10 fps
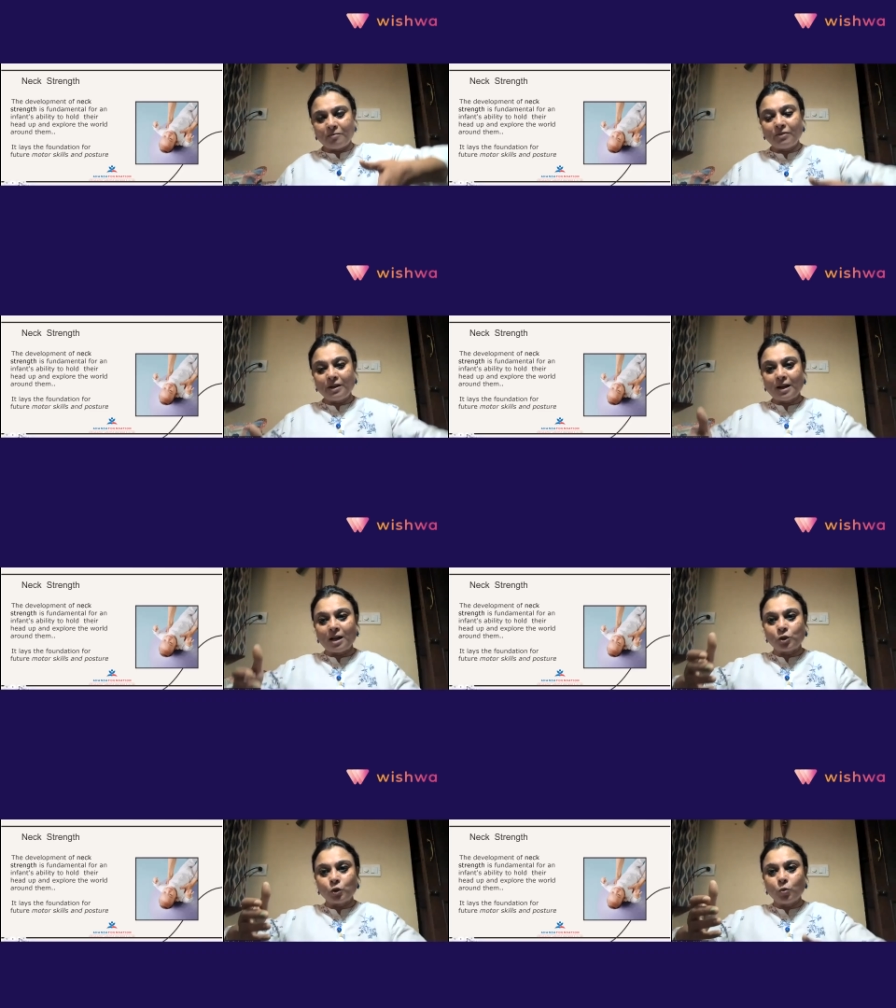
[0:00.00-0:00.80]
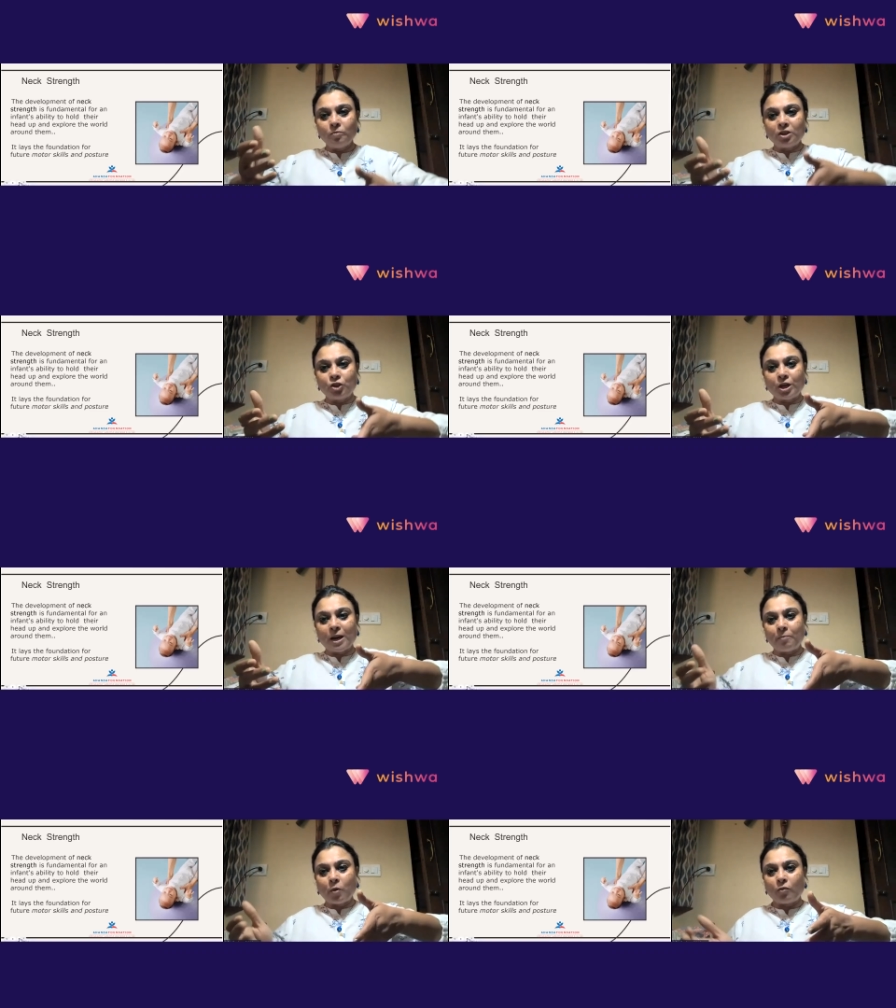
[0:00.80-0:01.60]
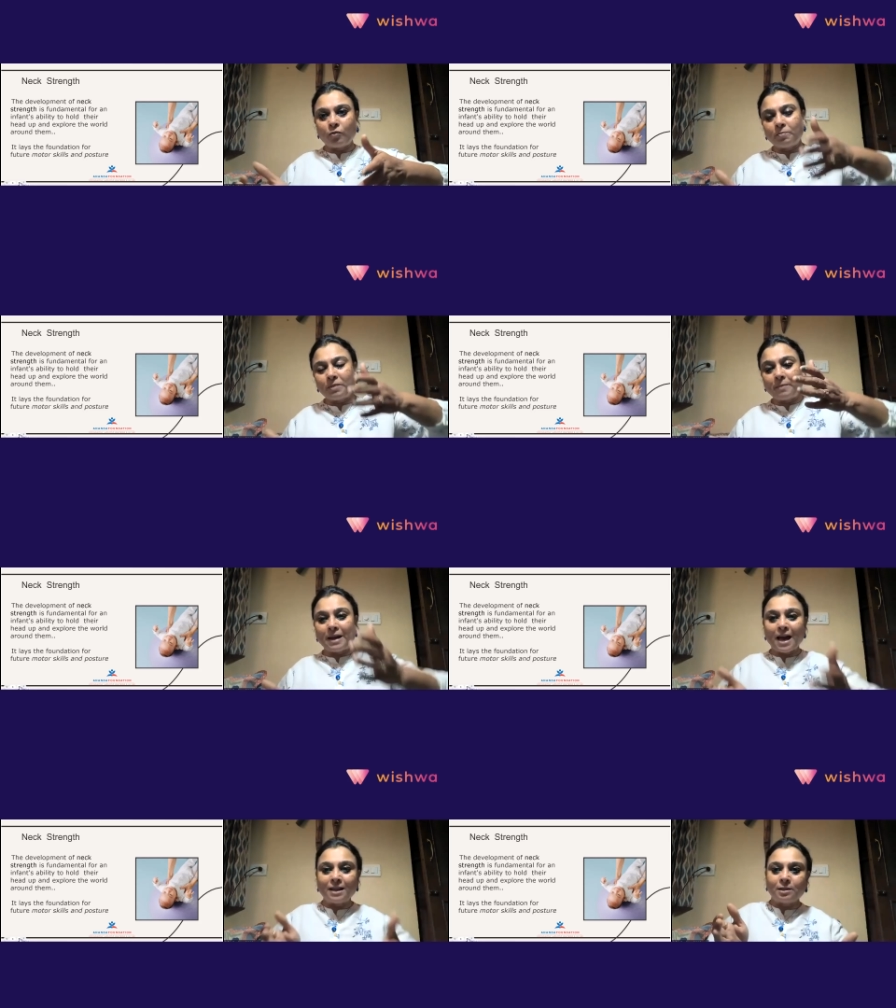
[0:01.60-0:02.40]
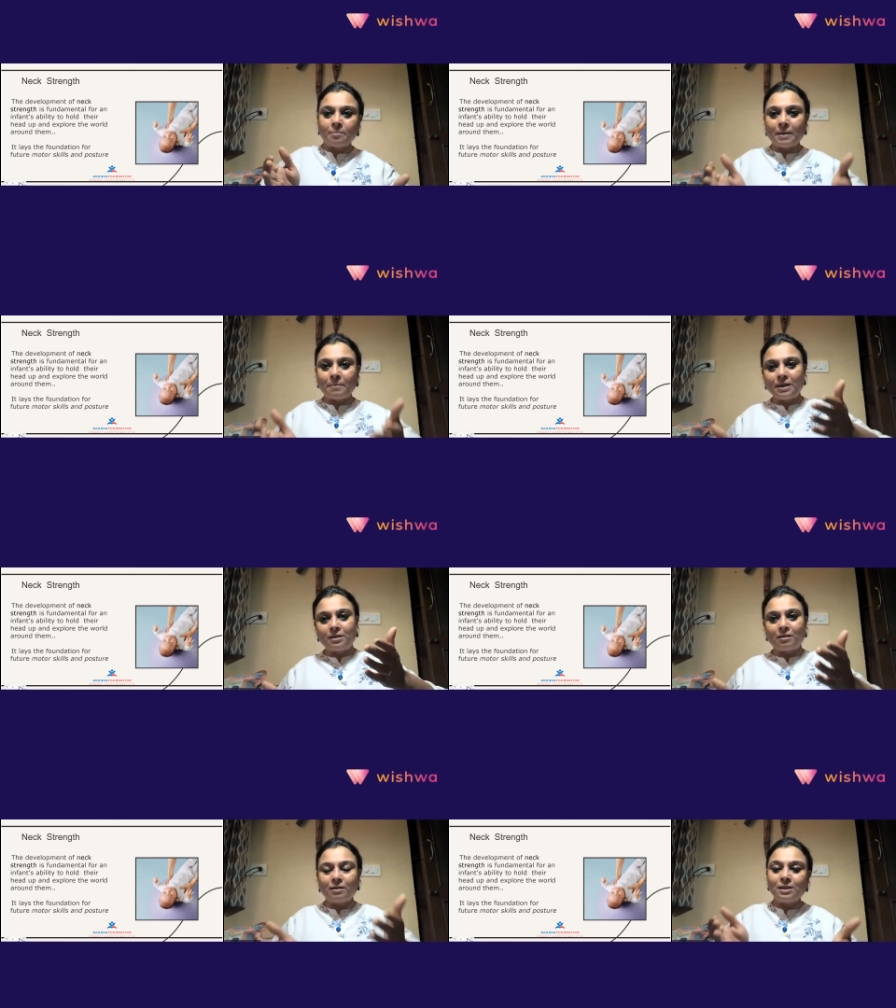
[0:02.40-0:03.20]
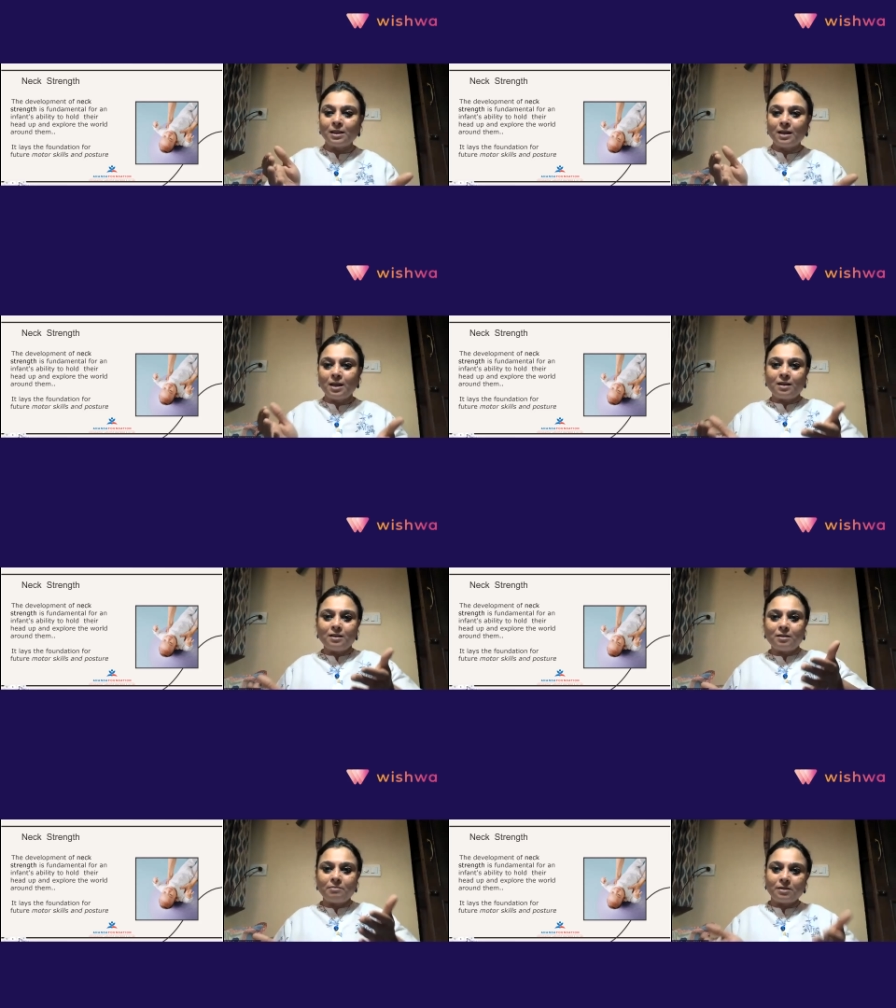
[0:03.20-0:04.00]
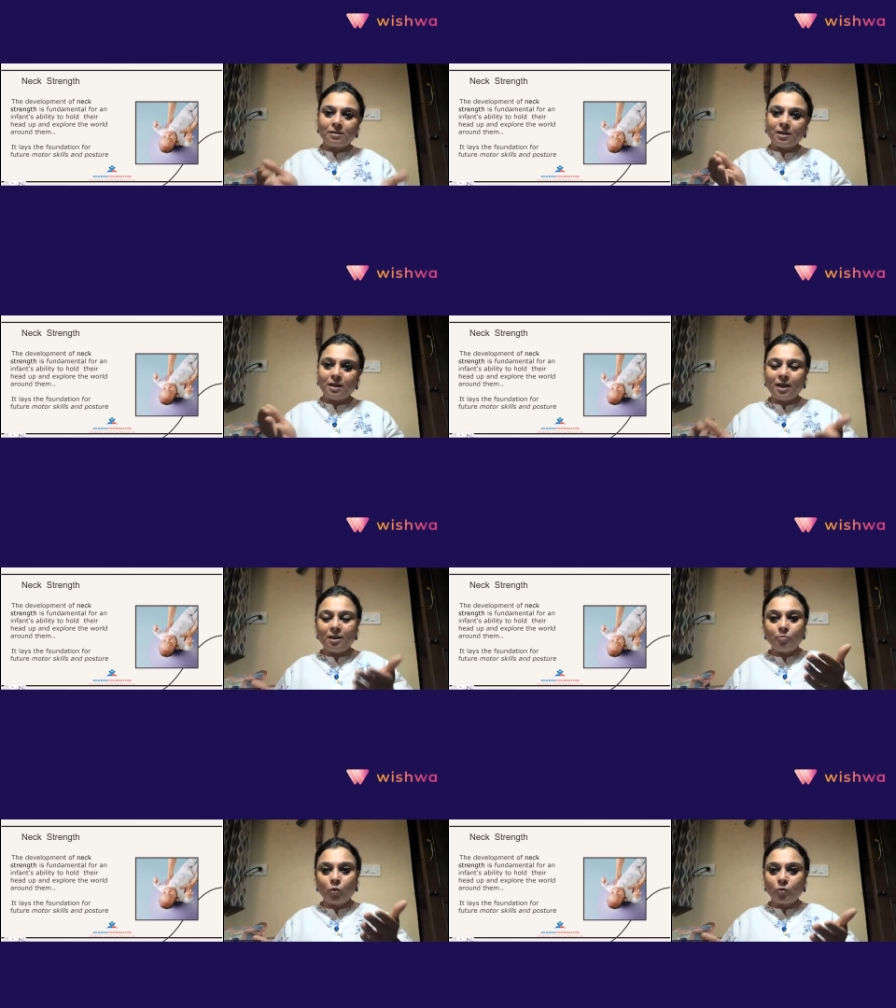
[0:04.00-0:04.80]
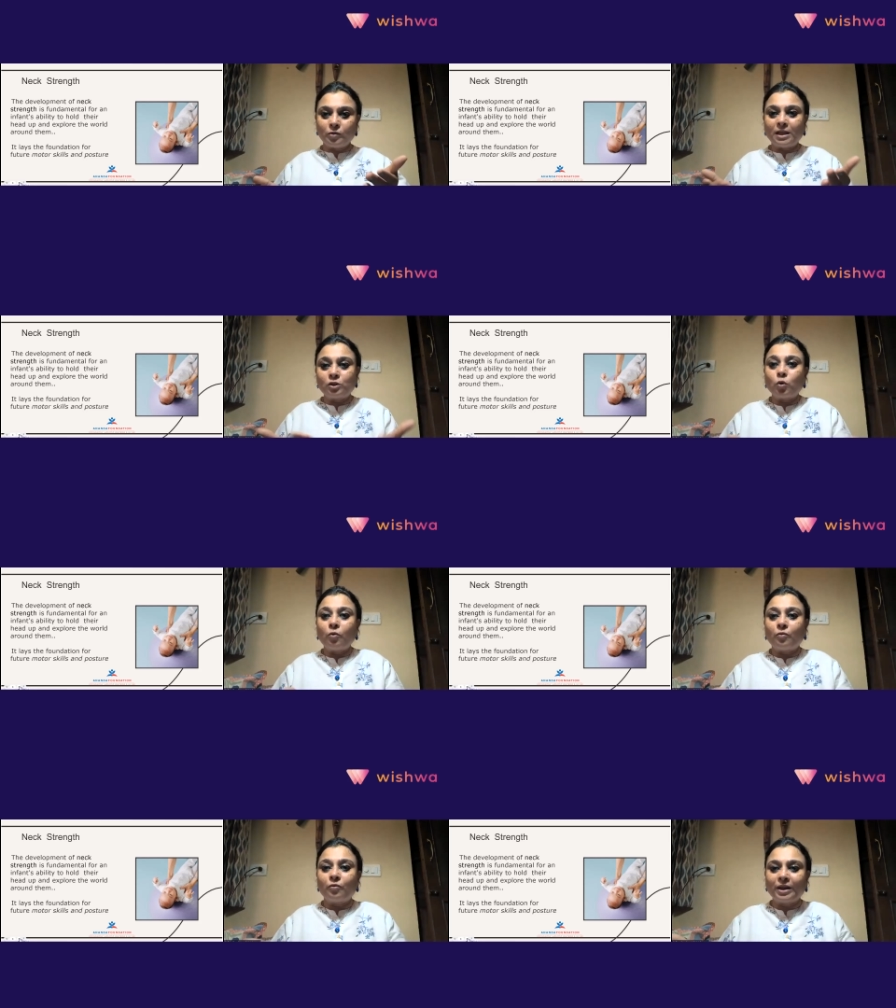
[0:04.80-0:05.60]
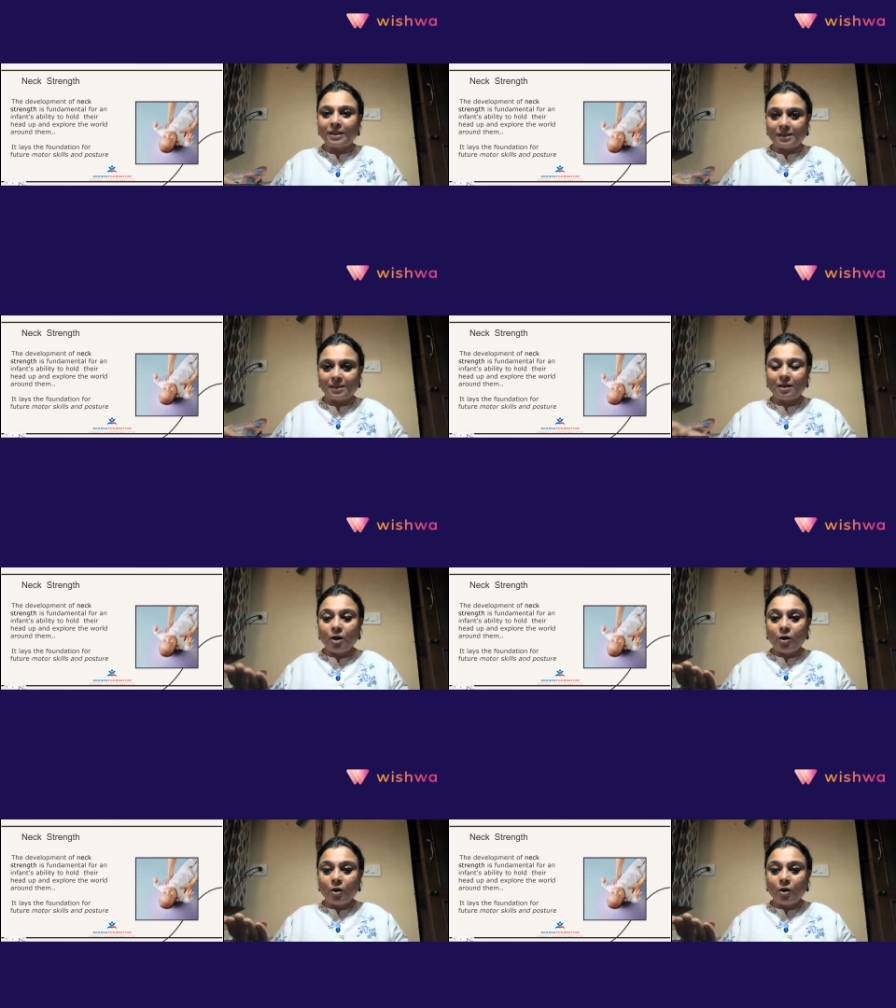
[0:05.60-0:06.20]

will assume the shape of the baby as the baby turns the it moves there's no fixed